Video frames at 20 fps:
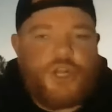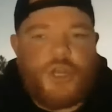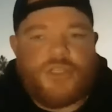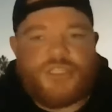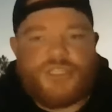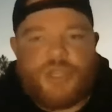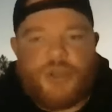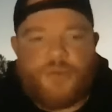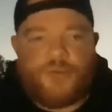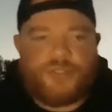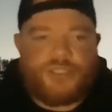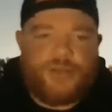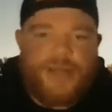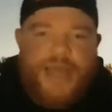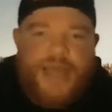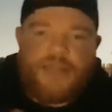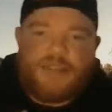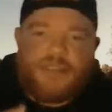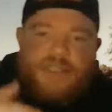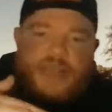know, so so
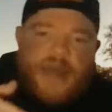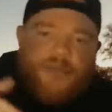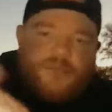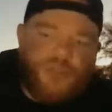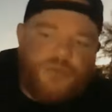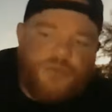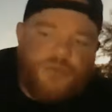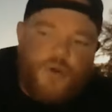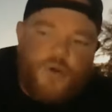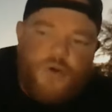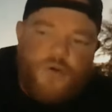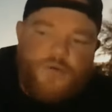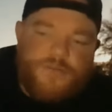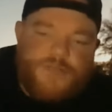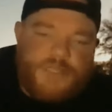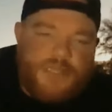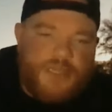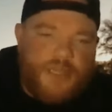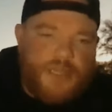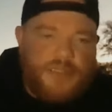now it's time to move
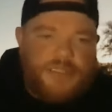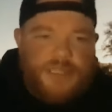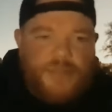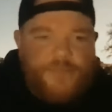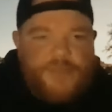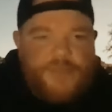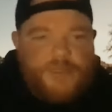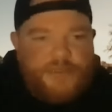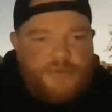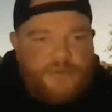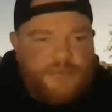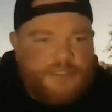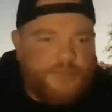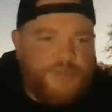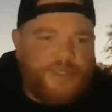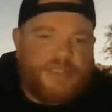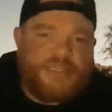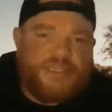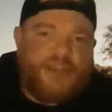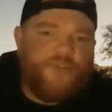to something
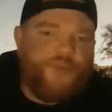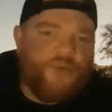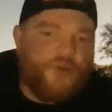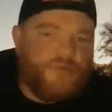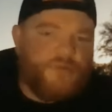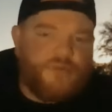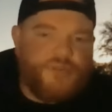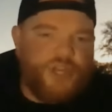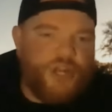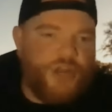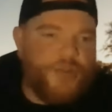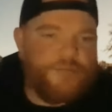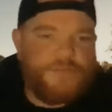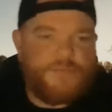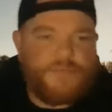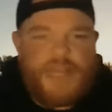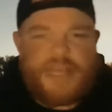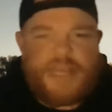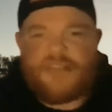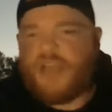something different, you know,
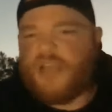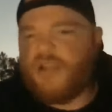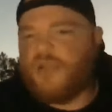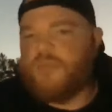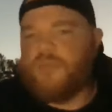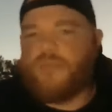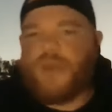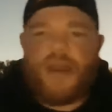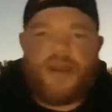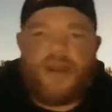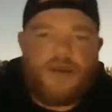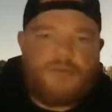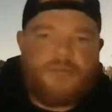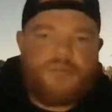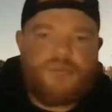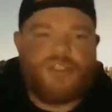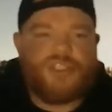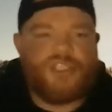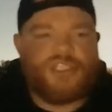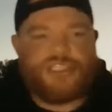not nothing better,
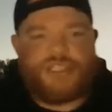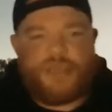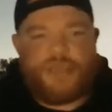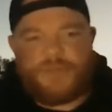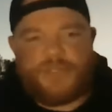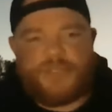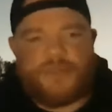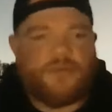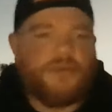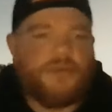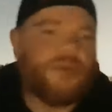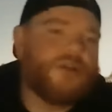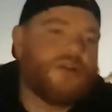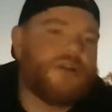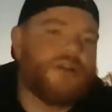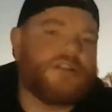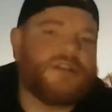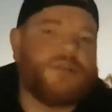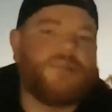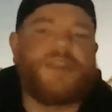but just something
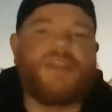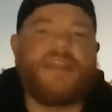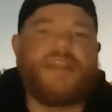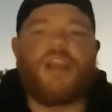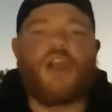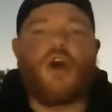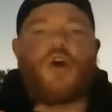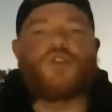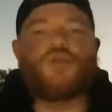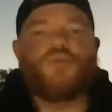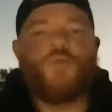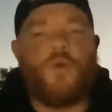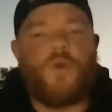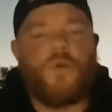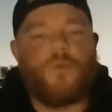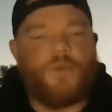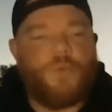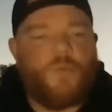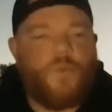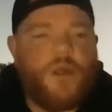something that goes
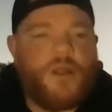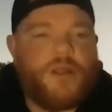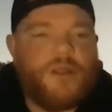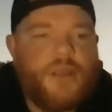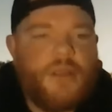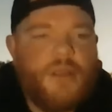more with what